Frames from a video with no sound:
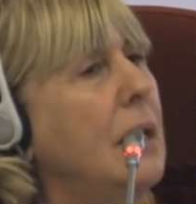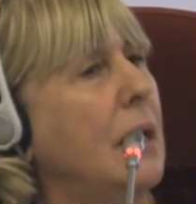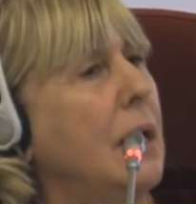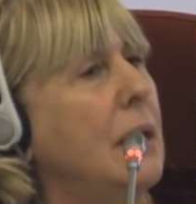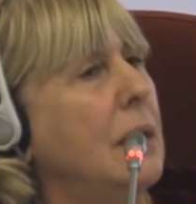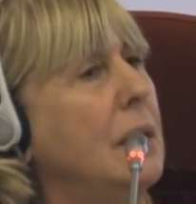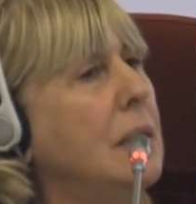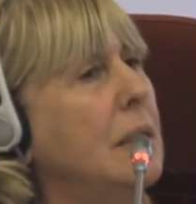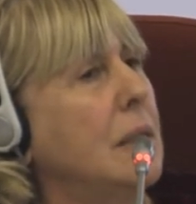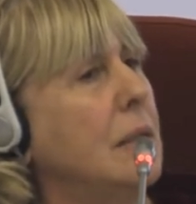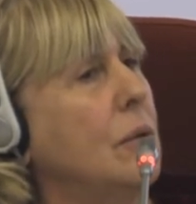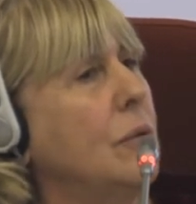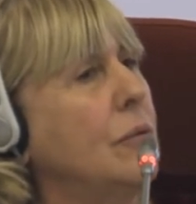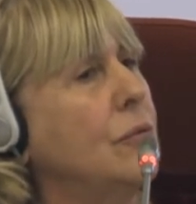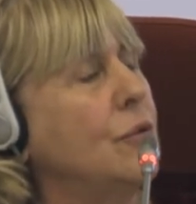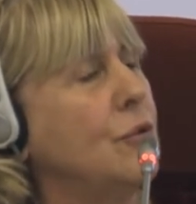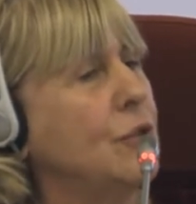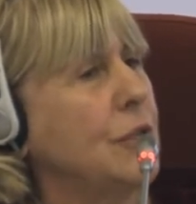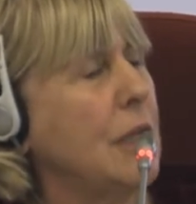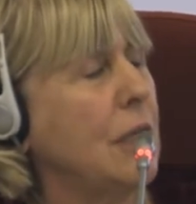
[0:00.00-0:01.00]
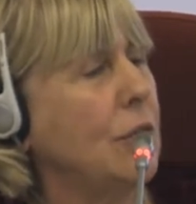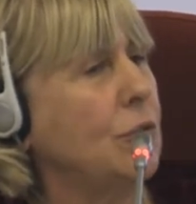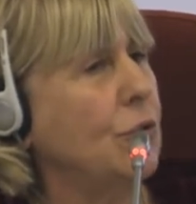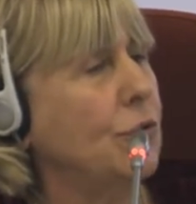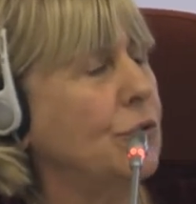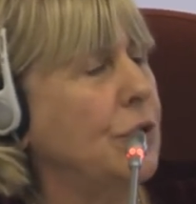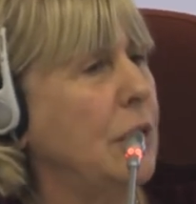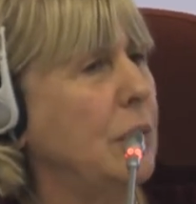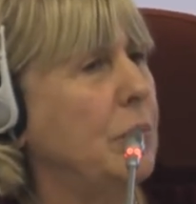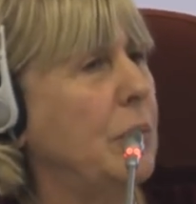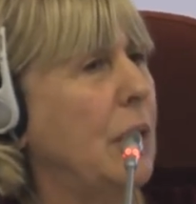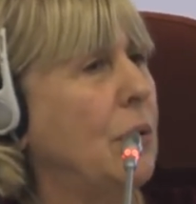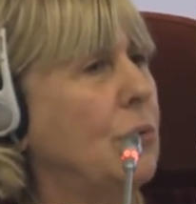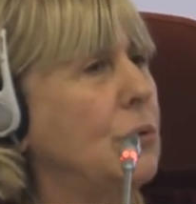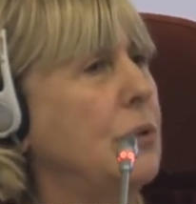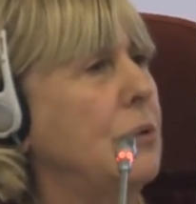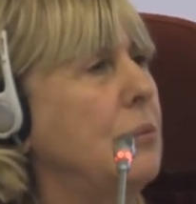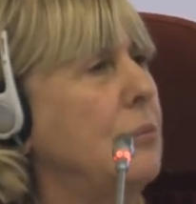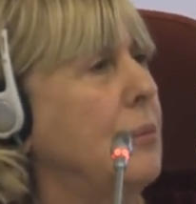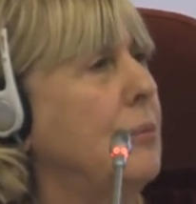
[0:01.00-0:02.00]
And of course, I talked
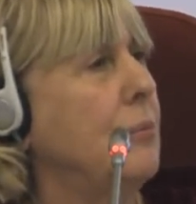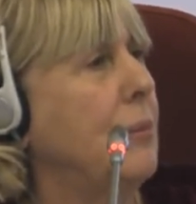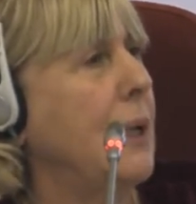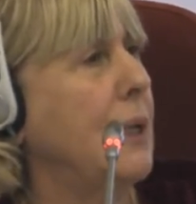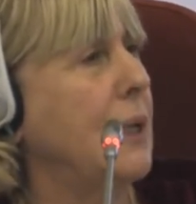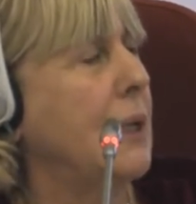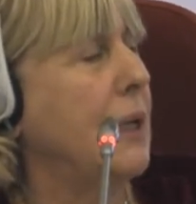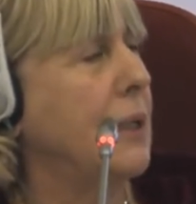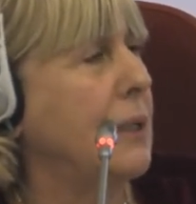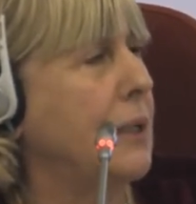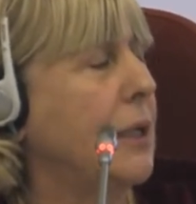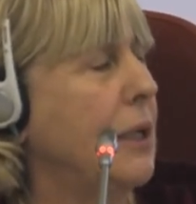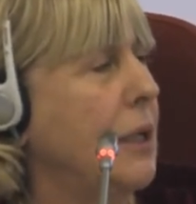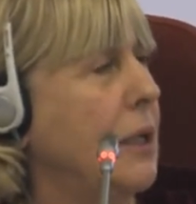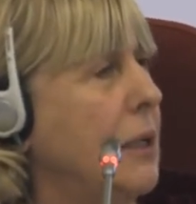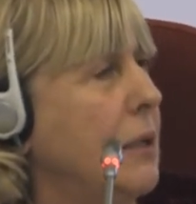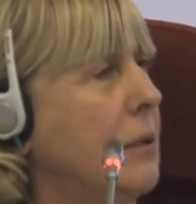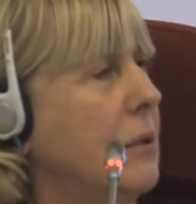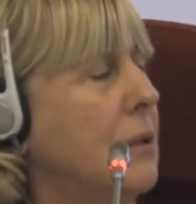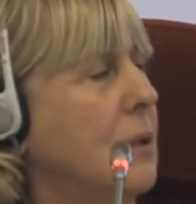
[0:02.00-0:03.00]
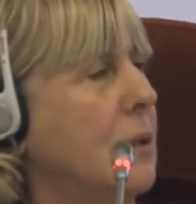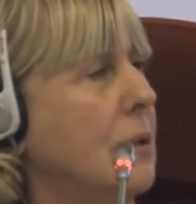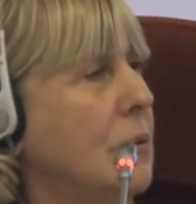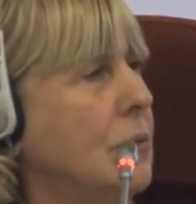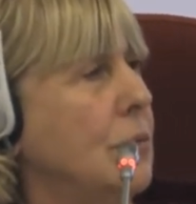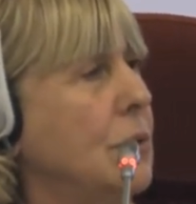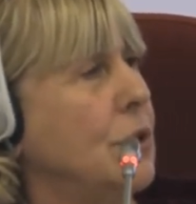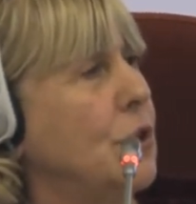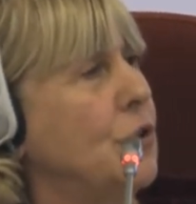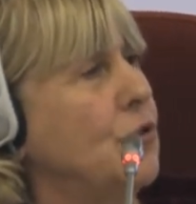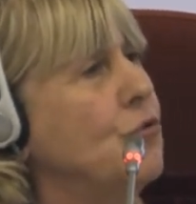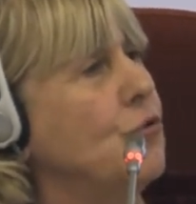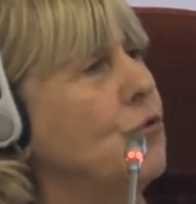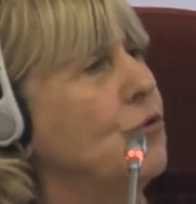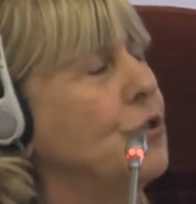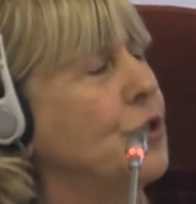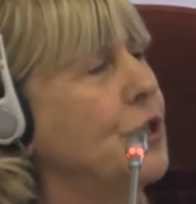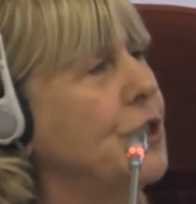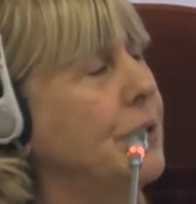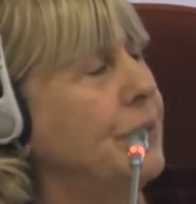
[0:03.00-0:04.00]
about my country, which is
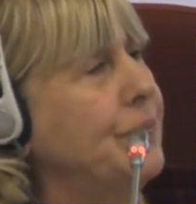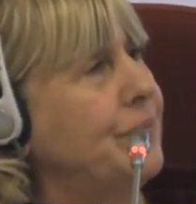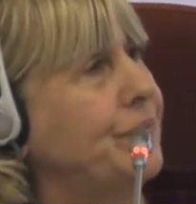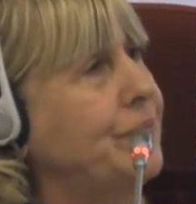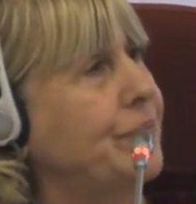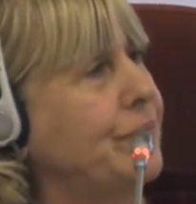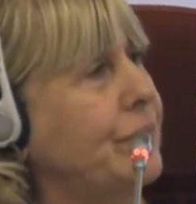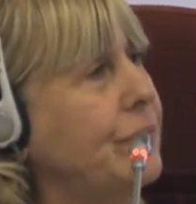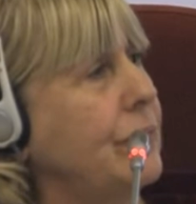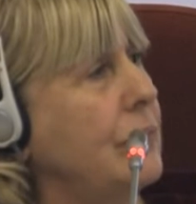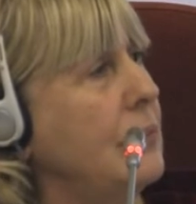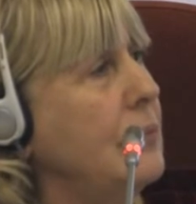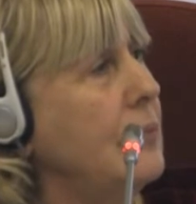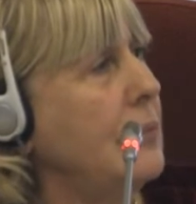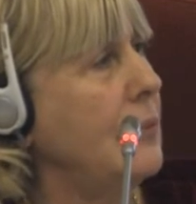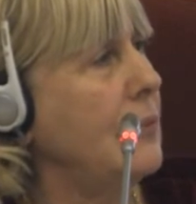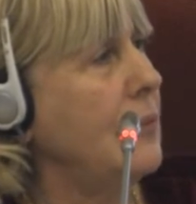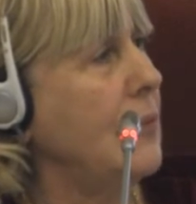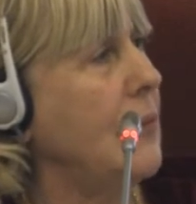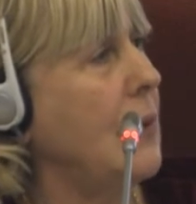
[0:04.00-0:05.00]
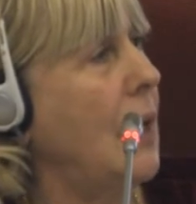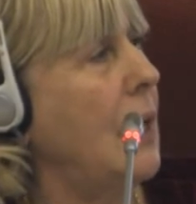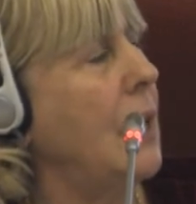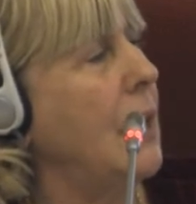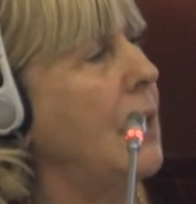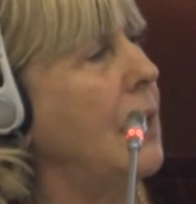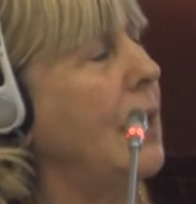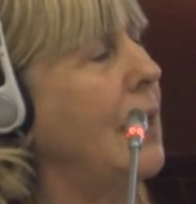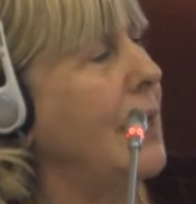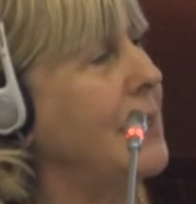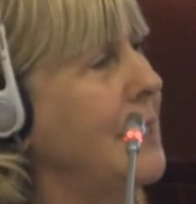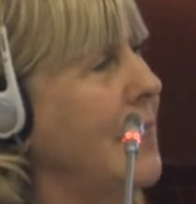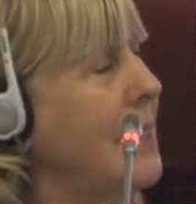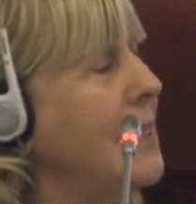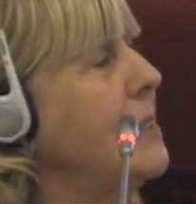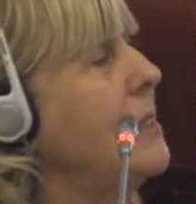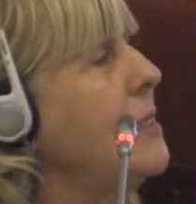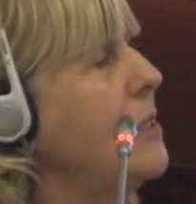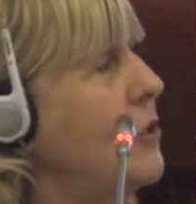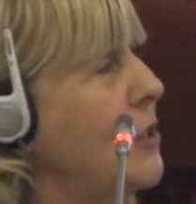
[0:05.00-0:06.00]
Georgia, as uh,
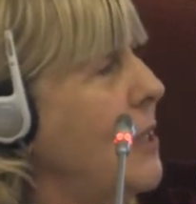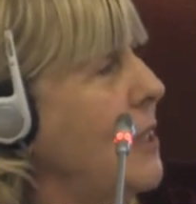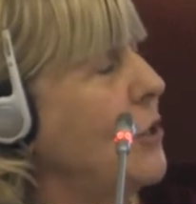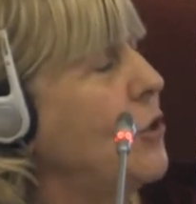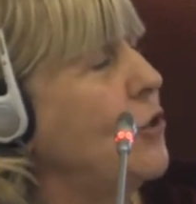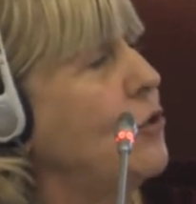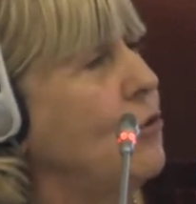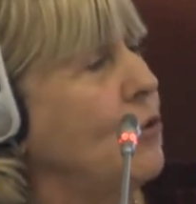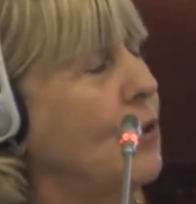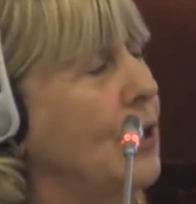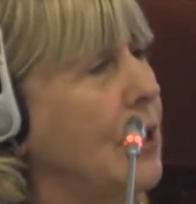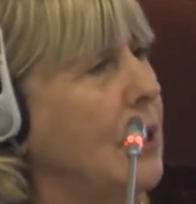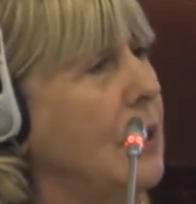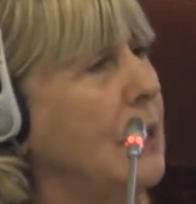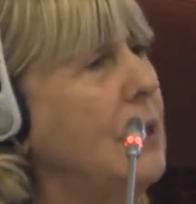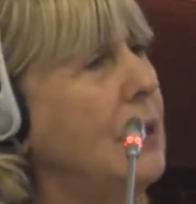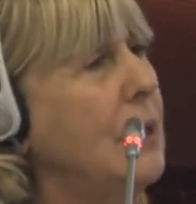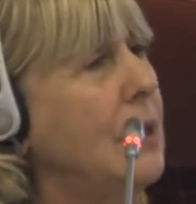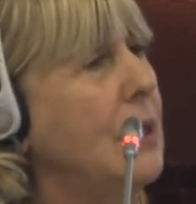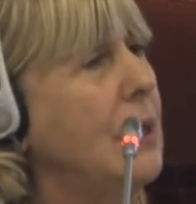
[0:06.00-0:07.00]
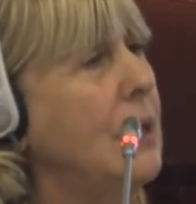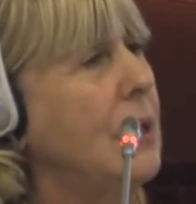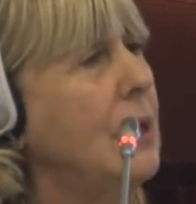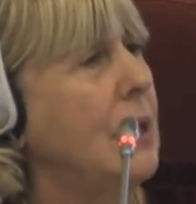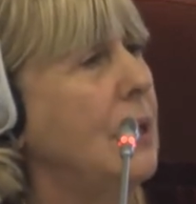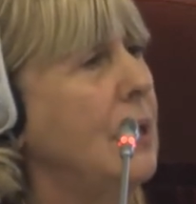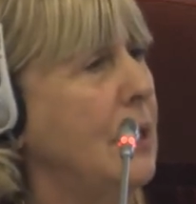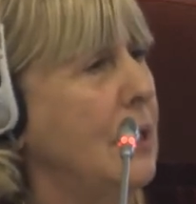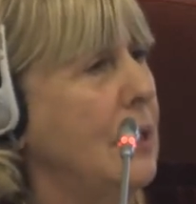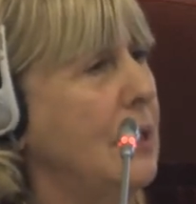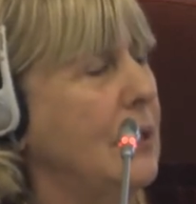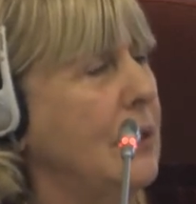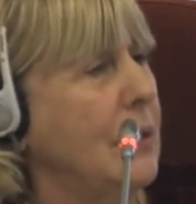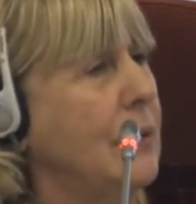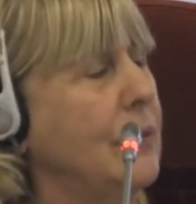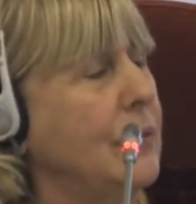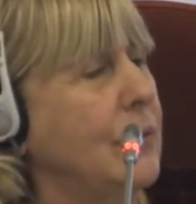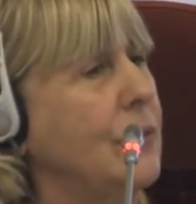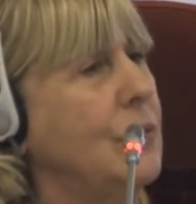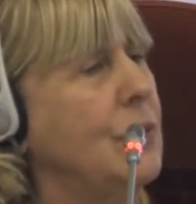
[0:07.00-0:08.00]
a success story, uh,
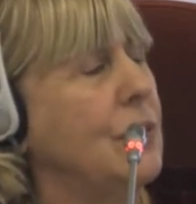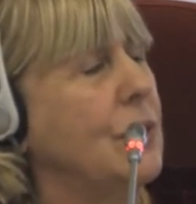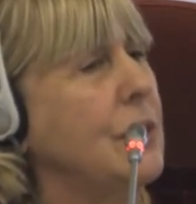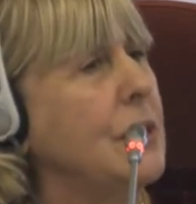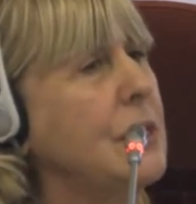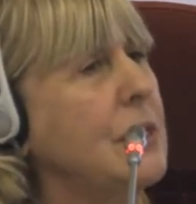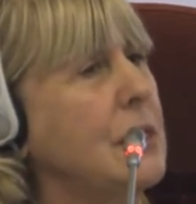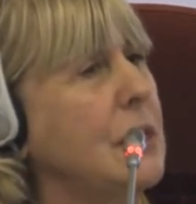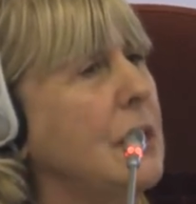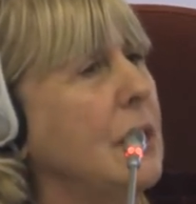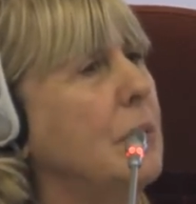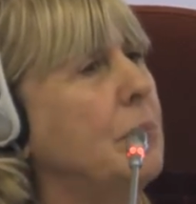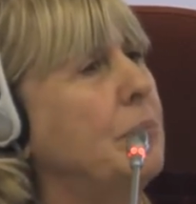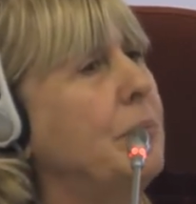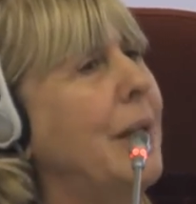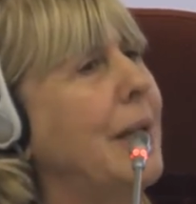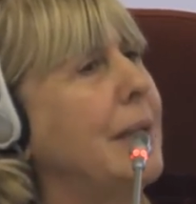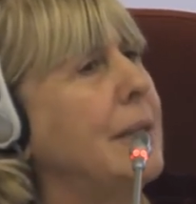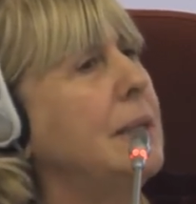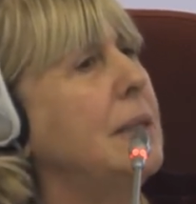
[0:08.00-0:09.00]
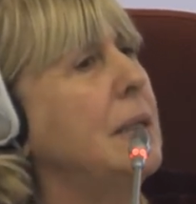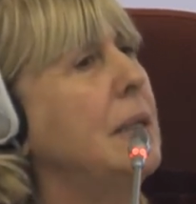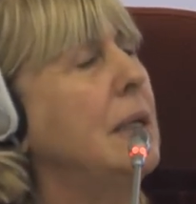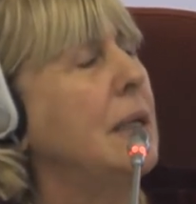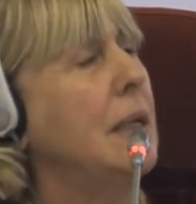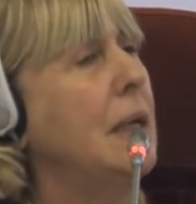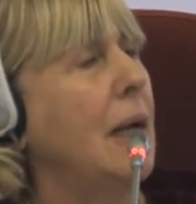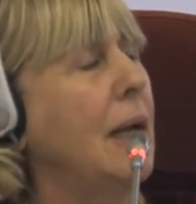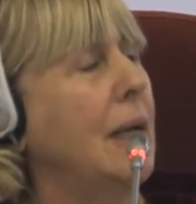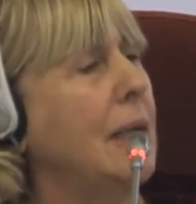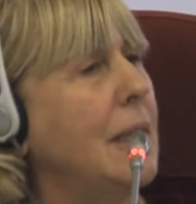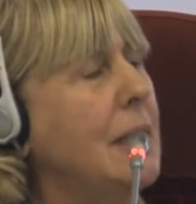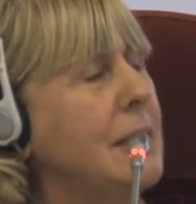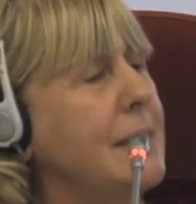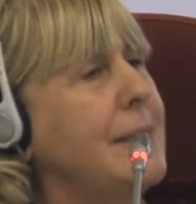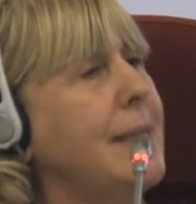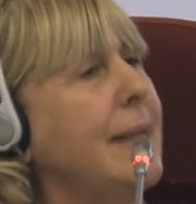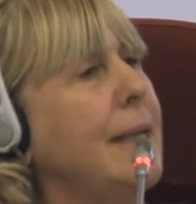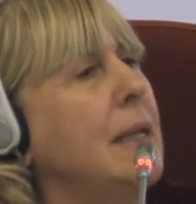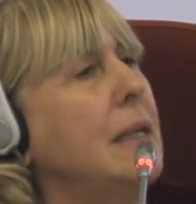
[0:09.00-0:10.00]
of course, uh, but I can
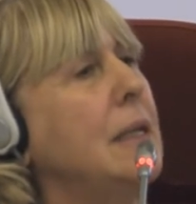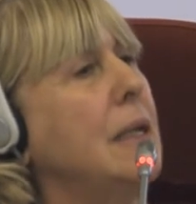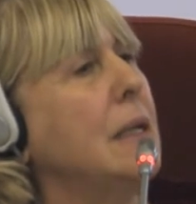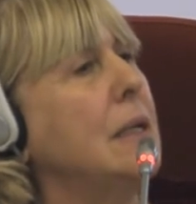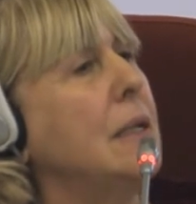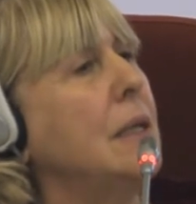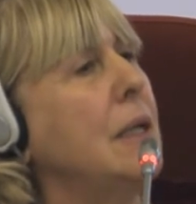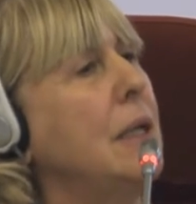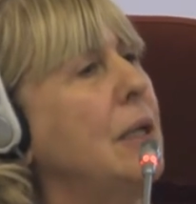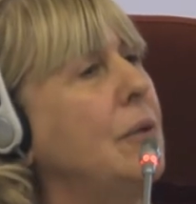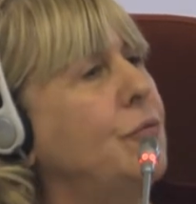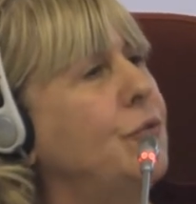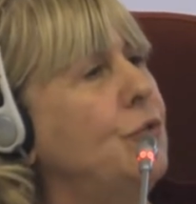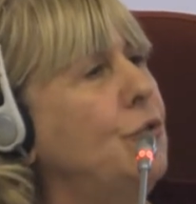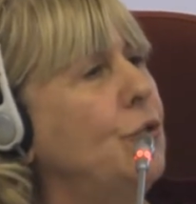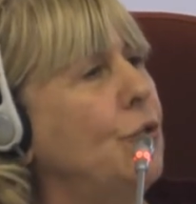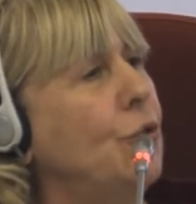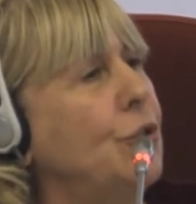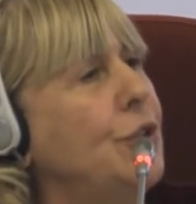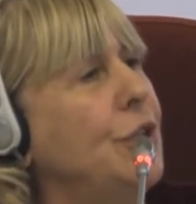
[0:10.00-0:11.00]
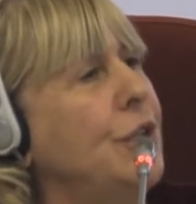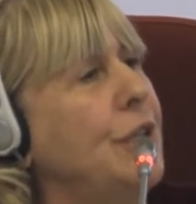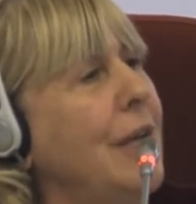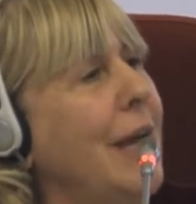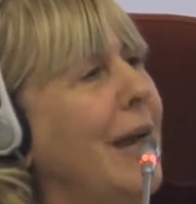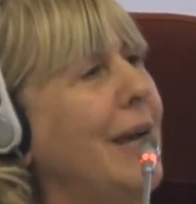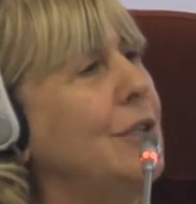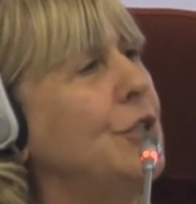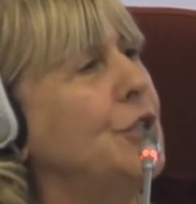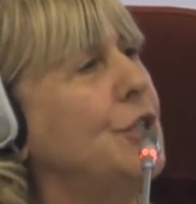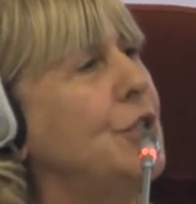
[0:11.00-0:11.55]
say that if not young